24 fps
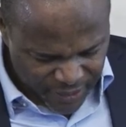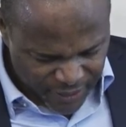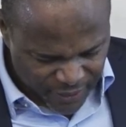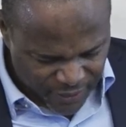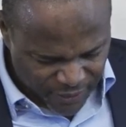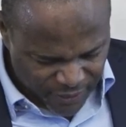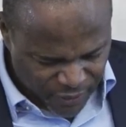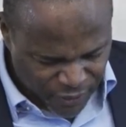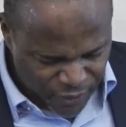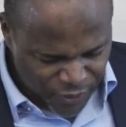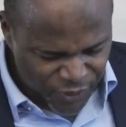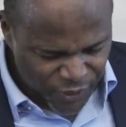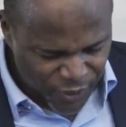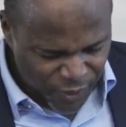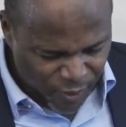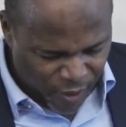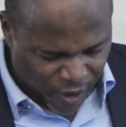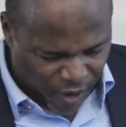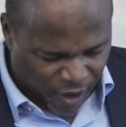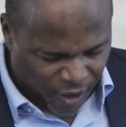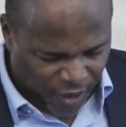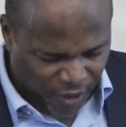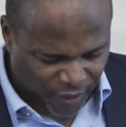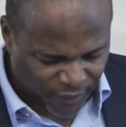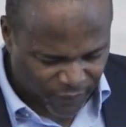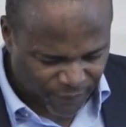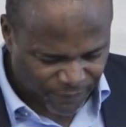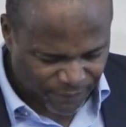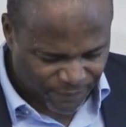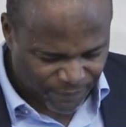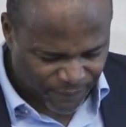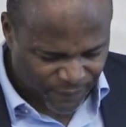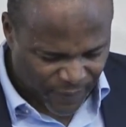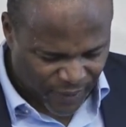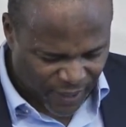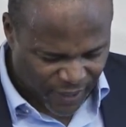who you are
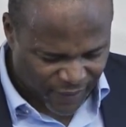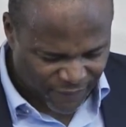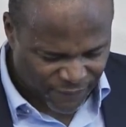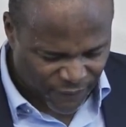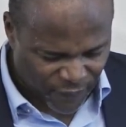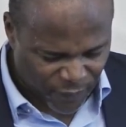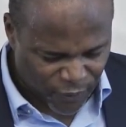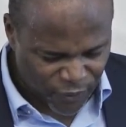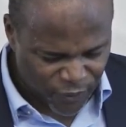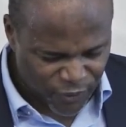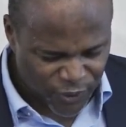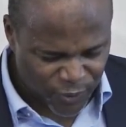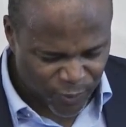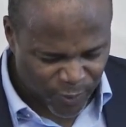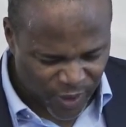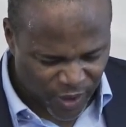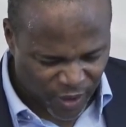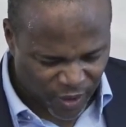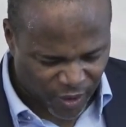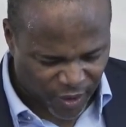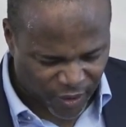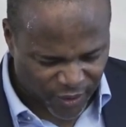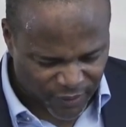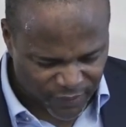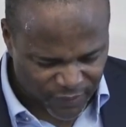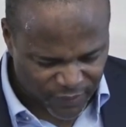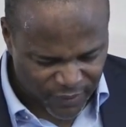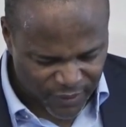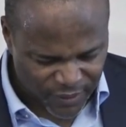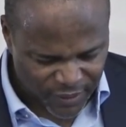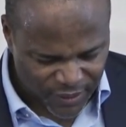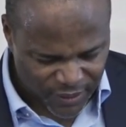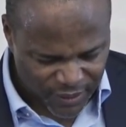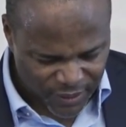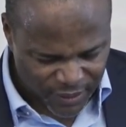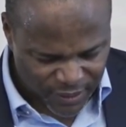and for whose we are,
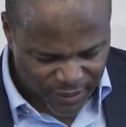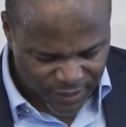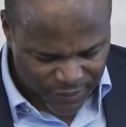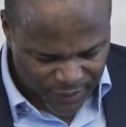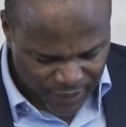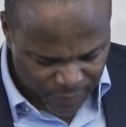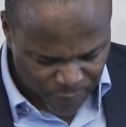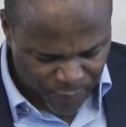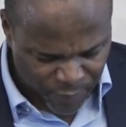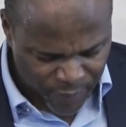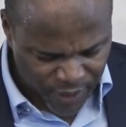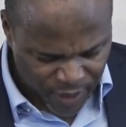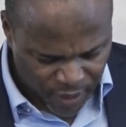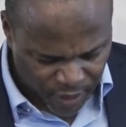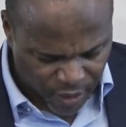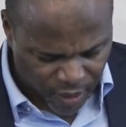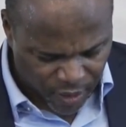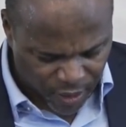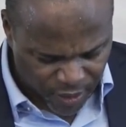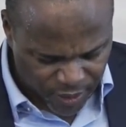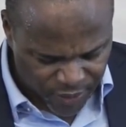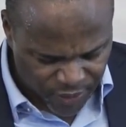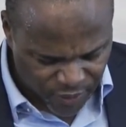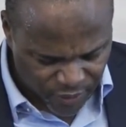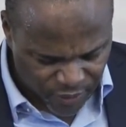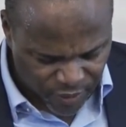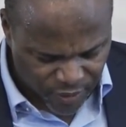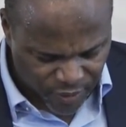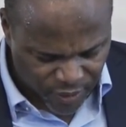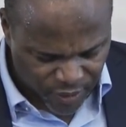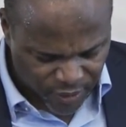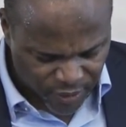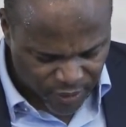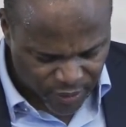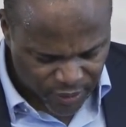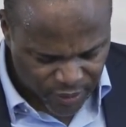that we are
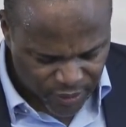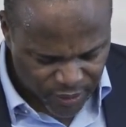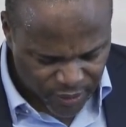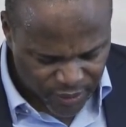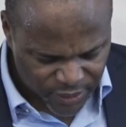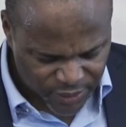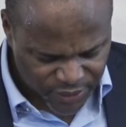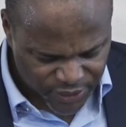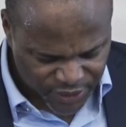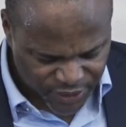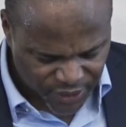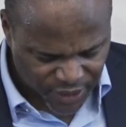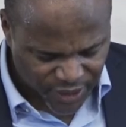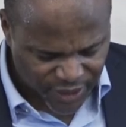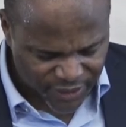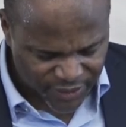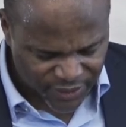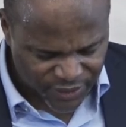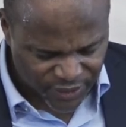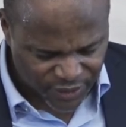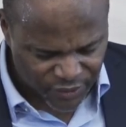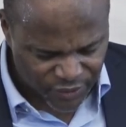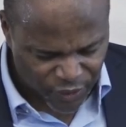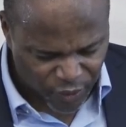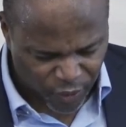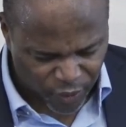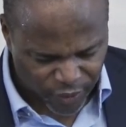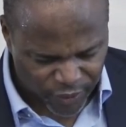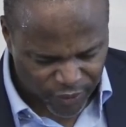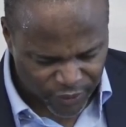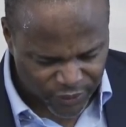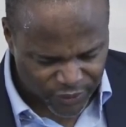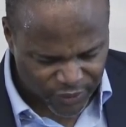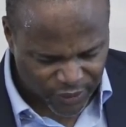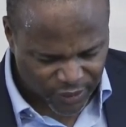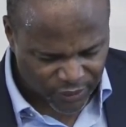your sons and
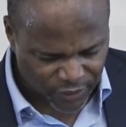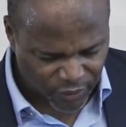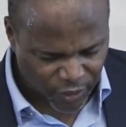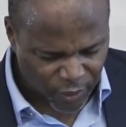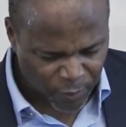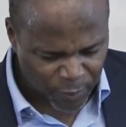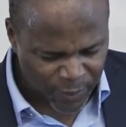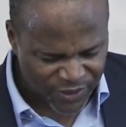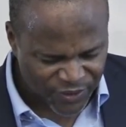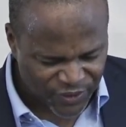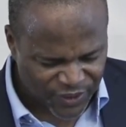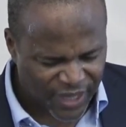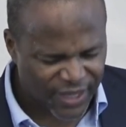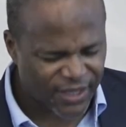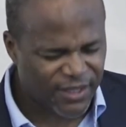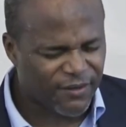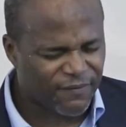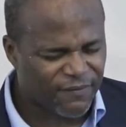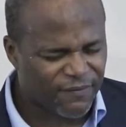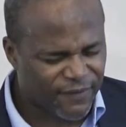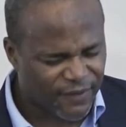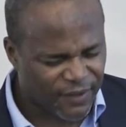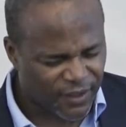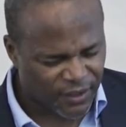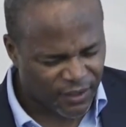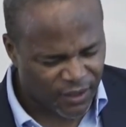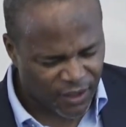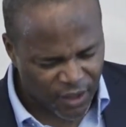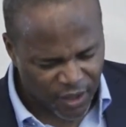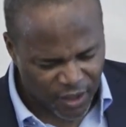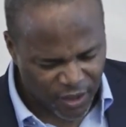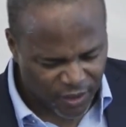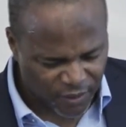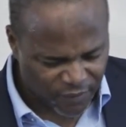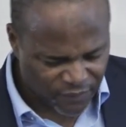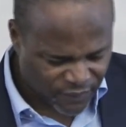daughters. And Lord, we thank you for the
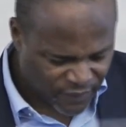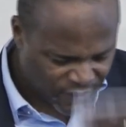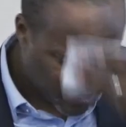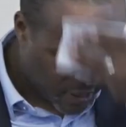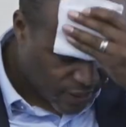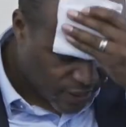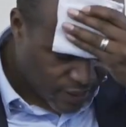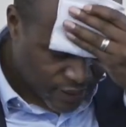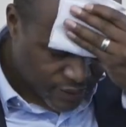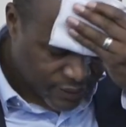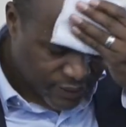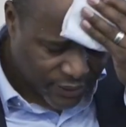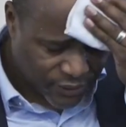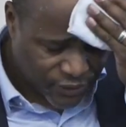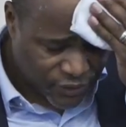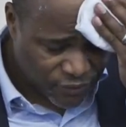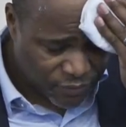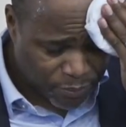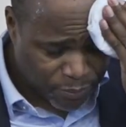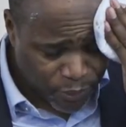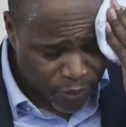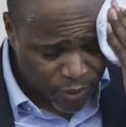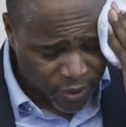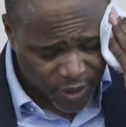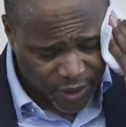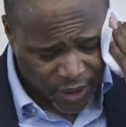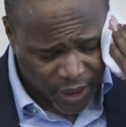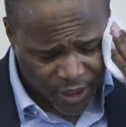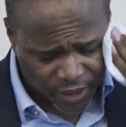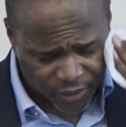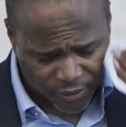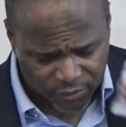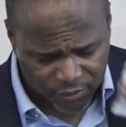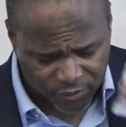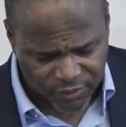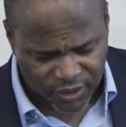love that you poured
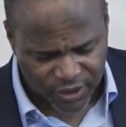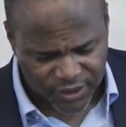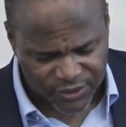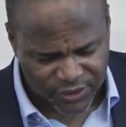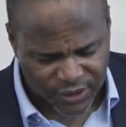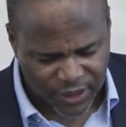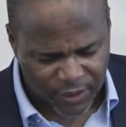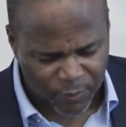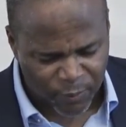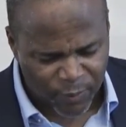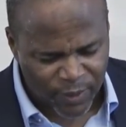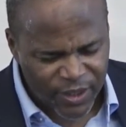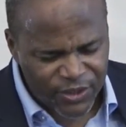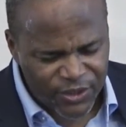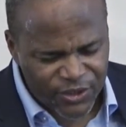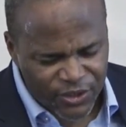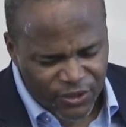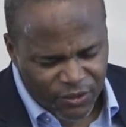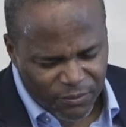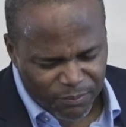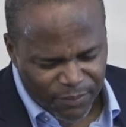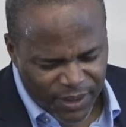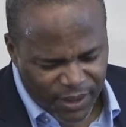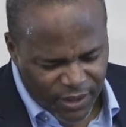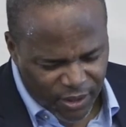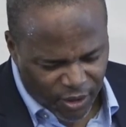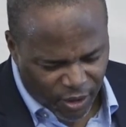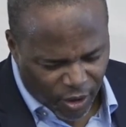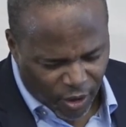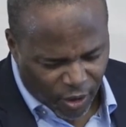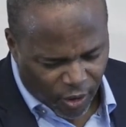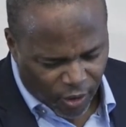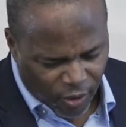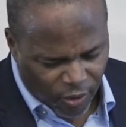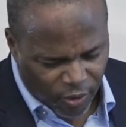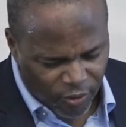out on us, that we should be
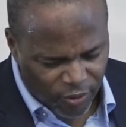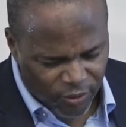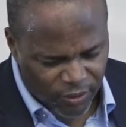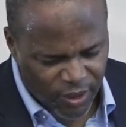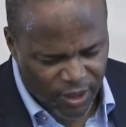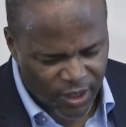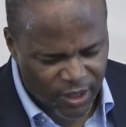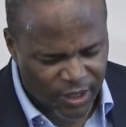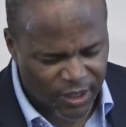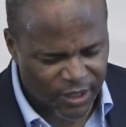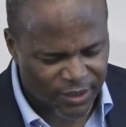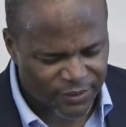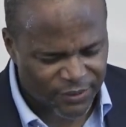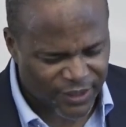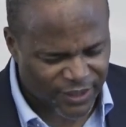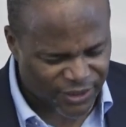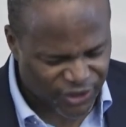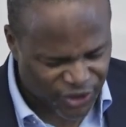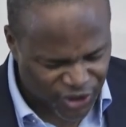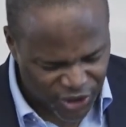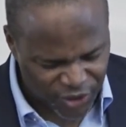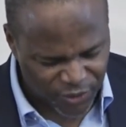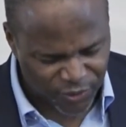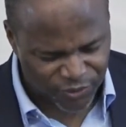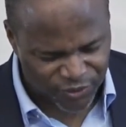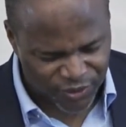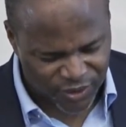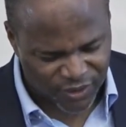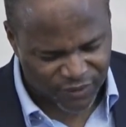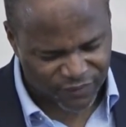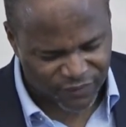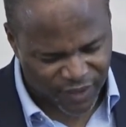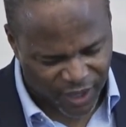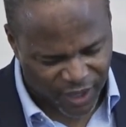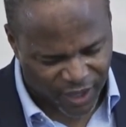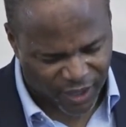called the children
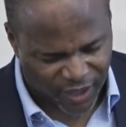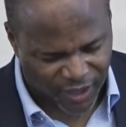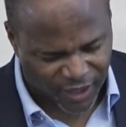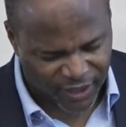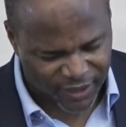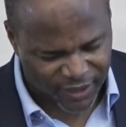of God.